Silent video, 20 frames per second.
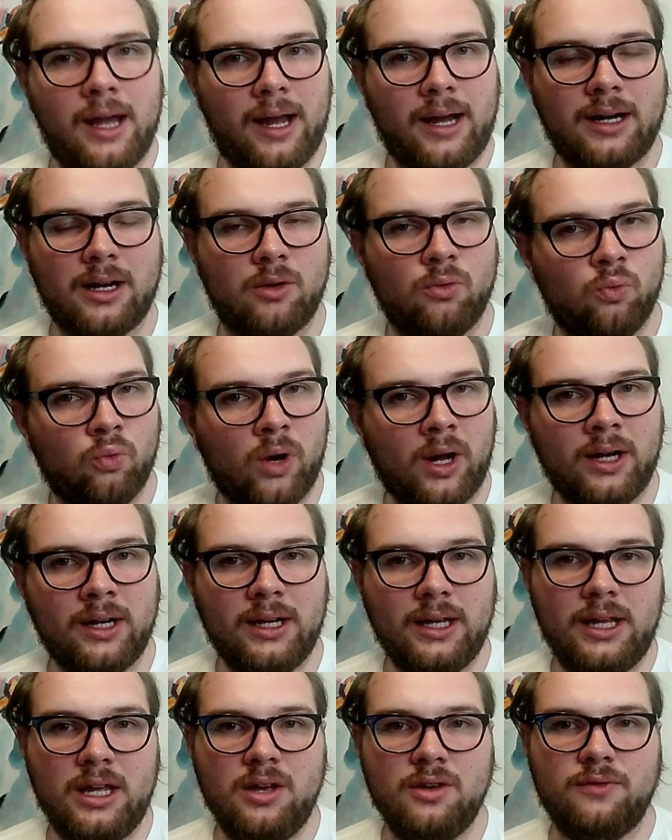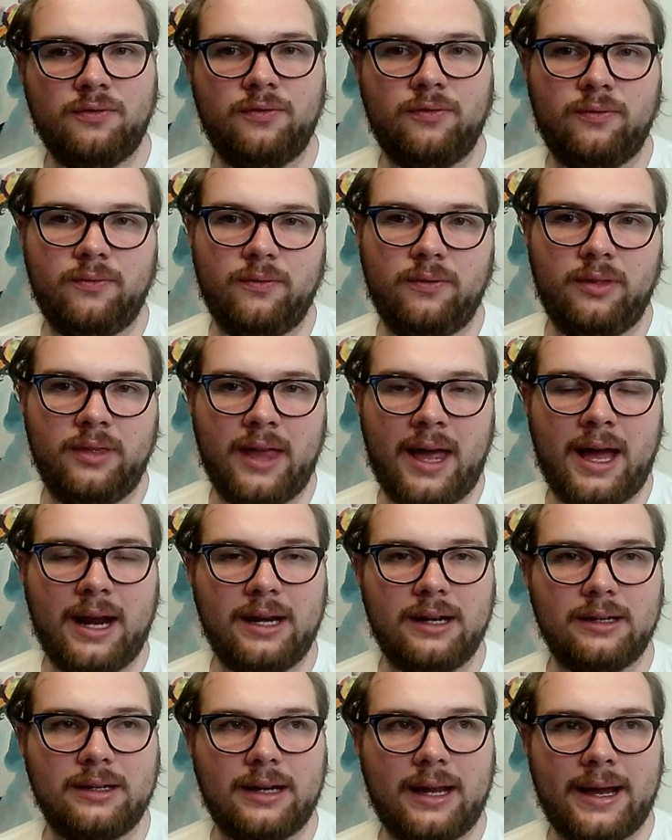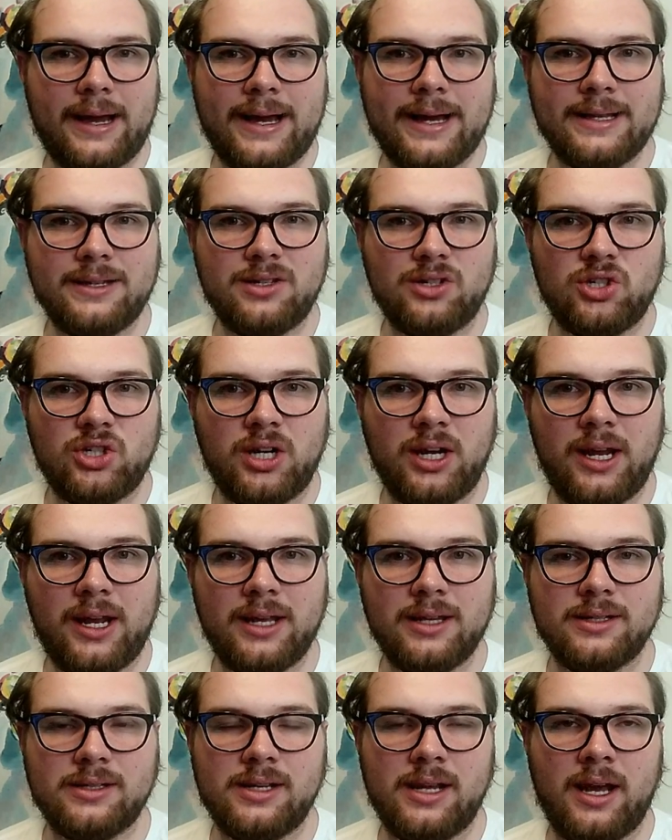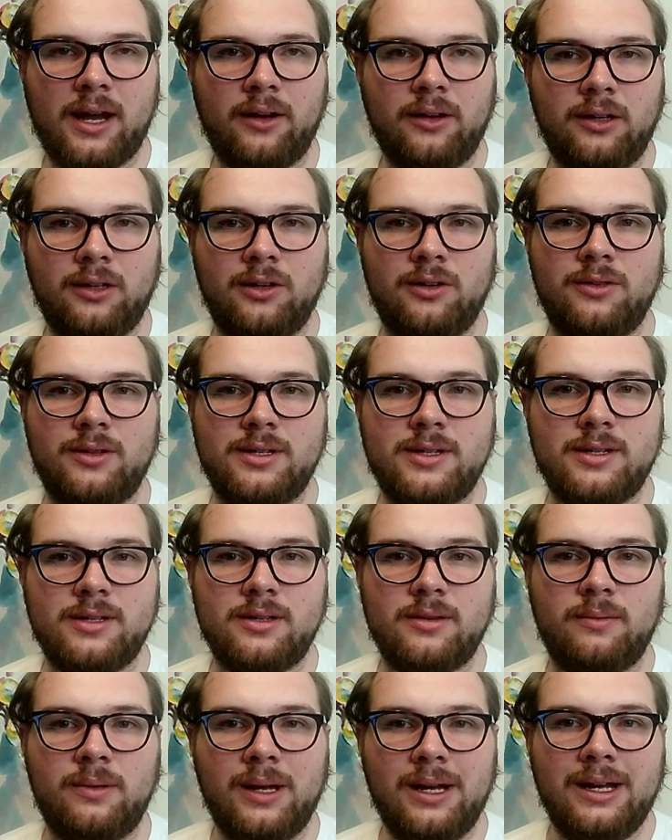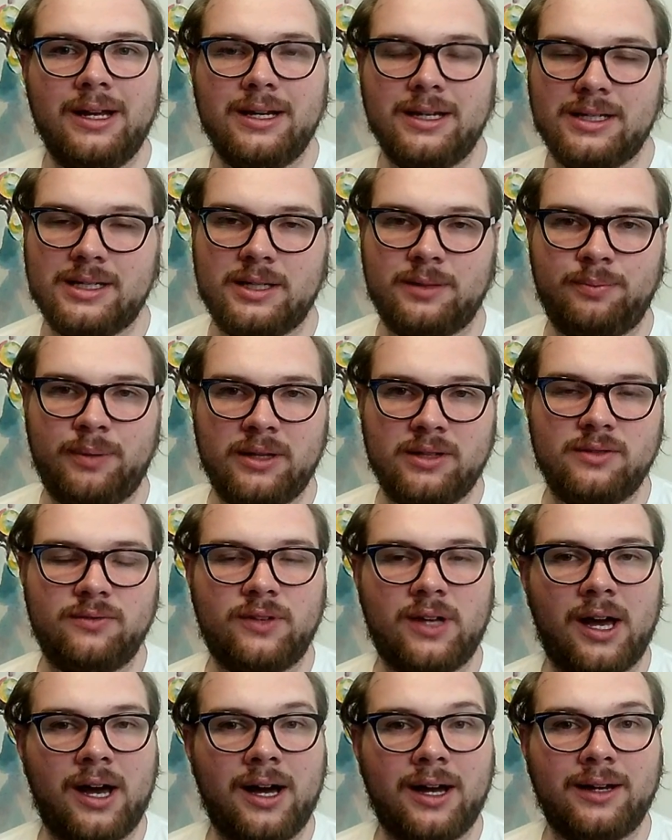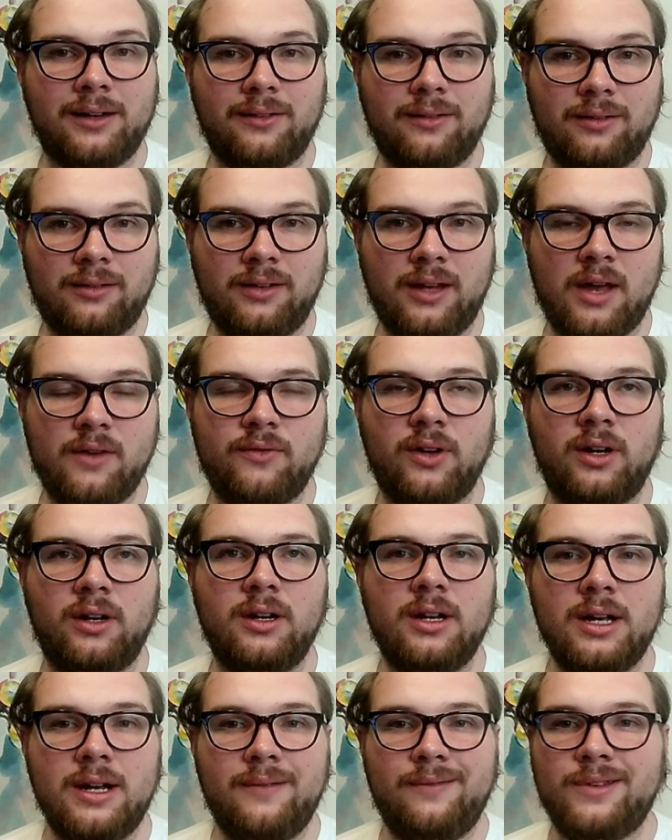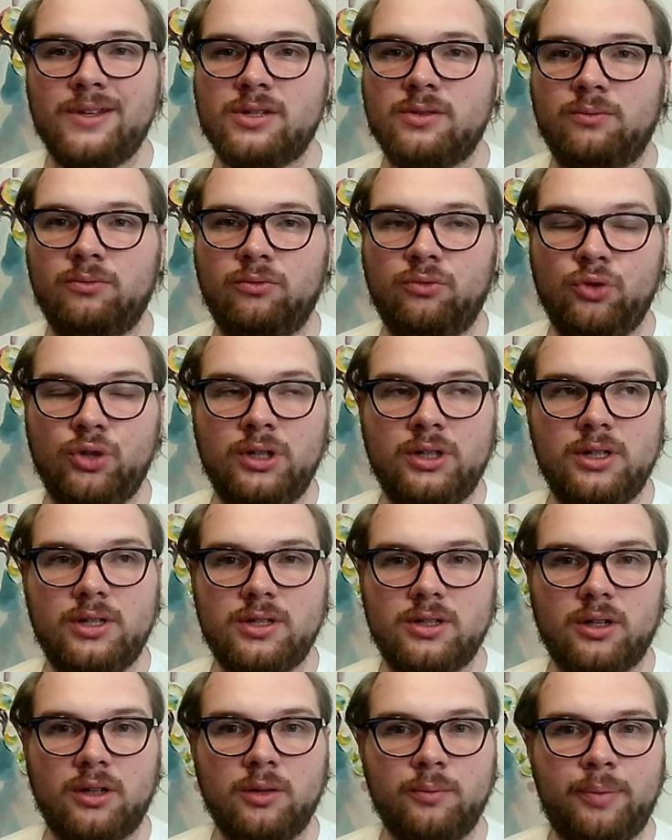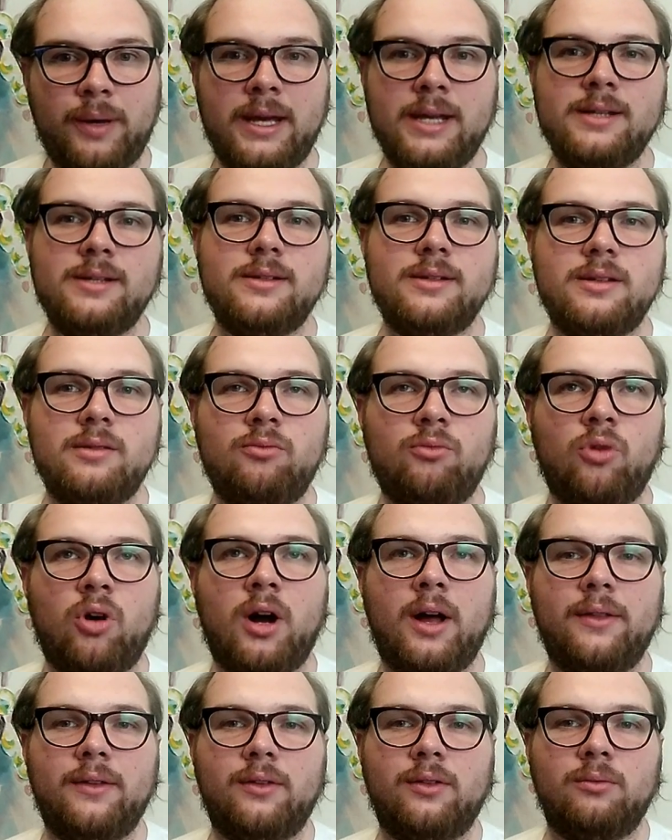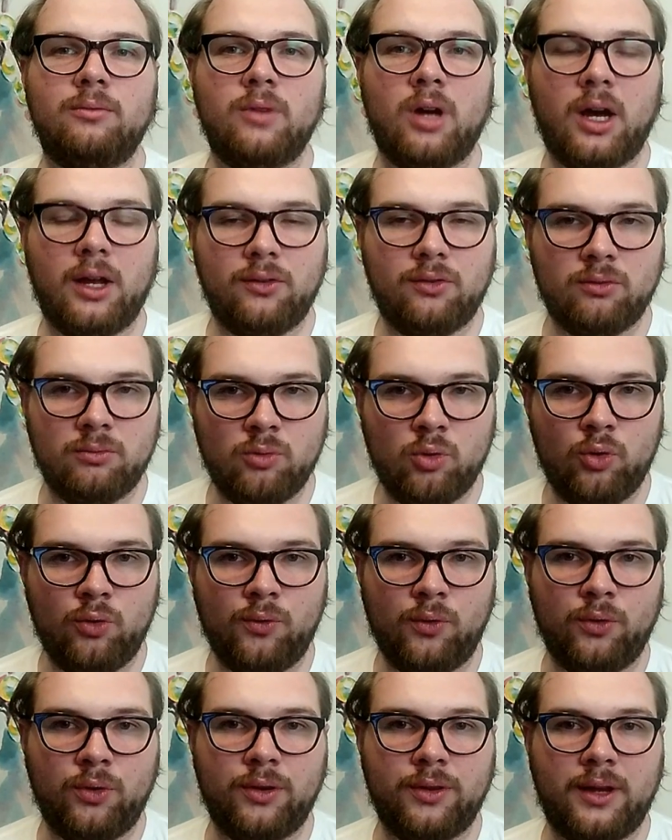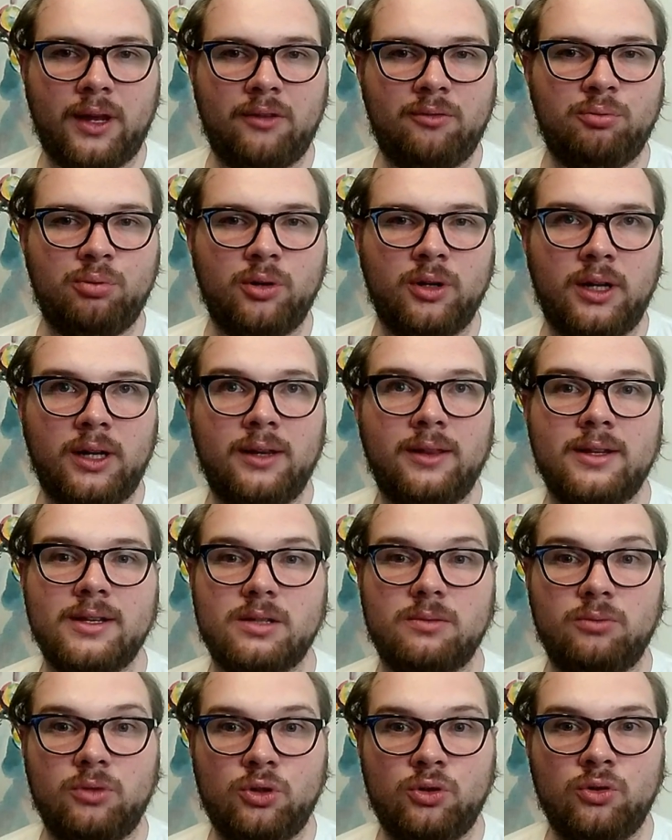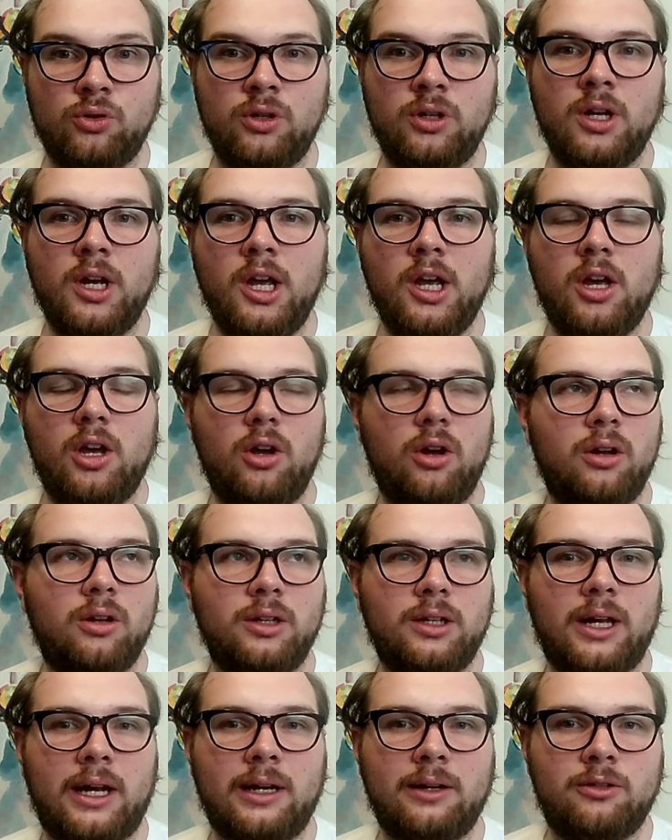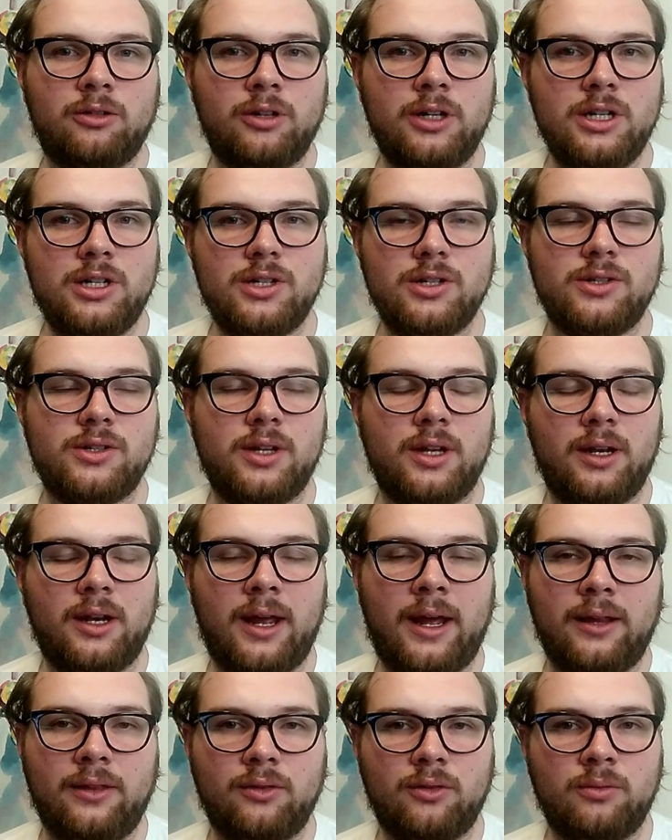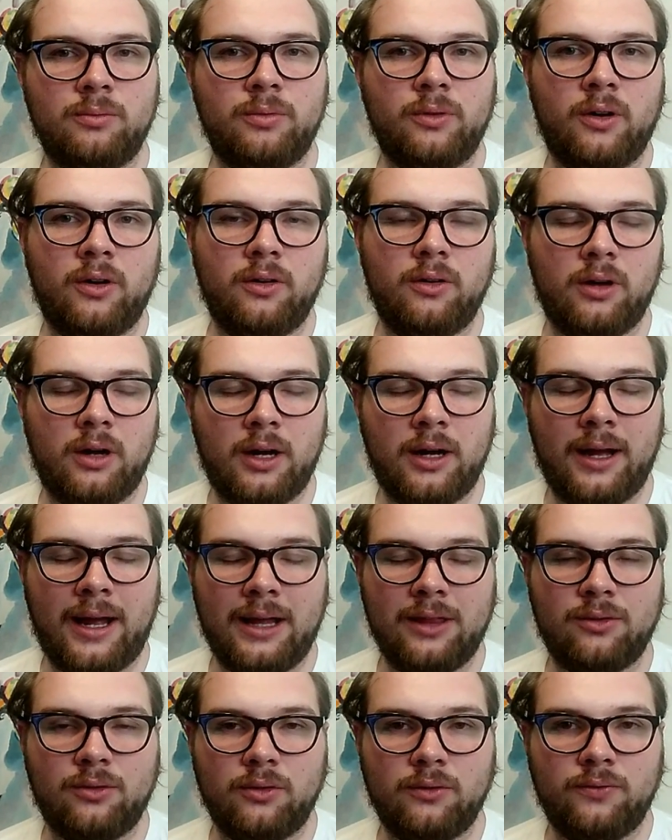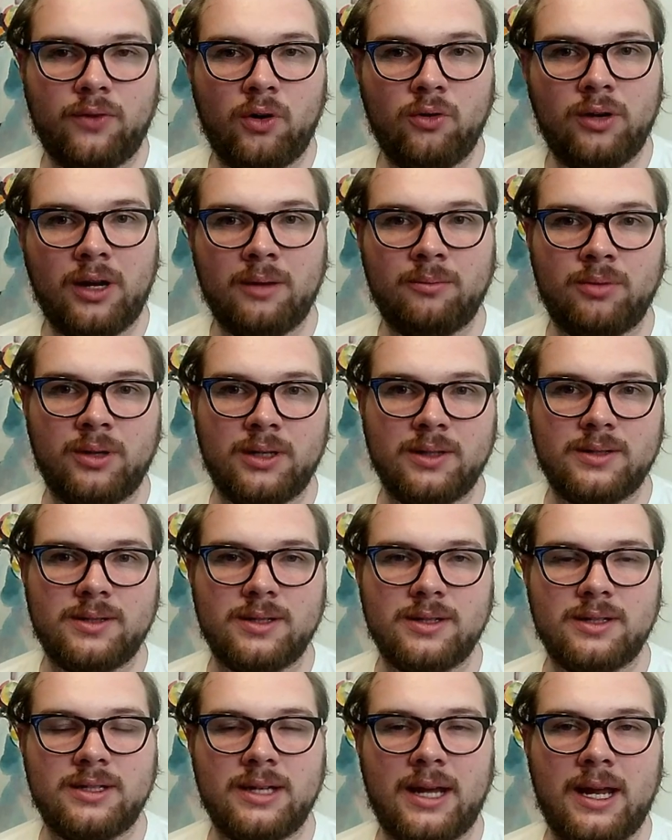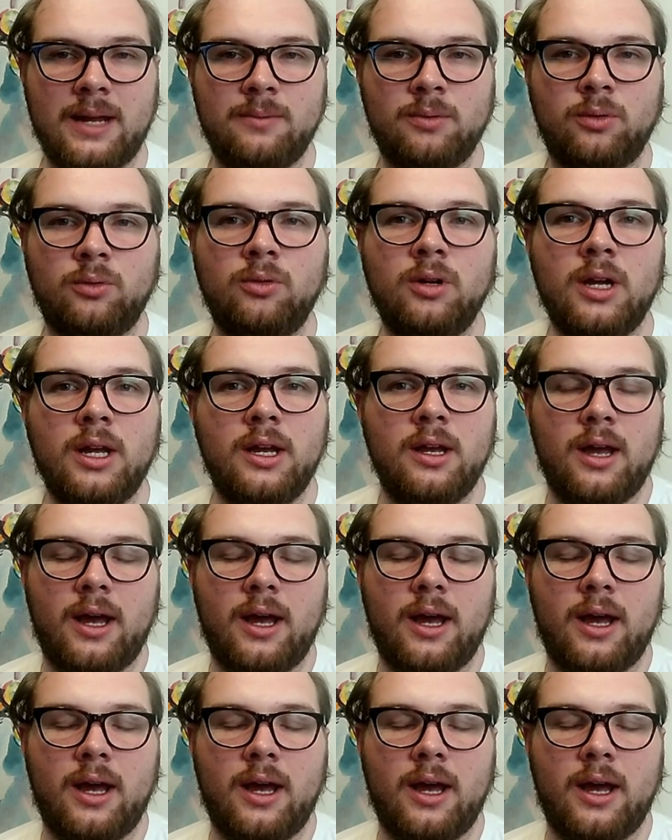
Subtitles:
And I wonder if that has a chance now. You know, this is an expensive card at 7. There's some really solid pieces in white. There's some nice removal that they've put in. There's some good early game creatures that Aether Revolt now brings to the table.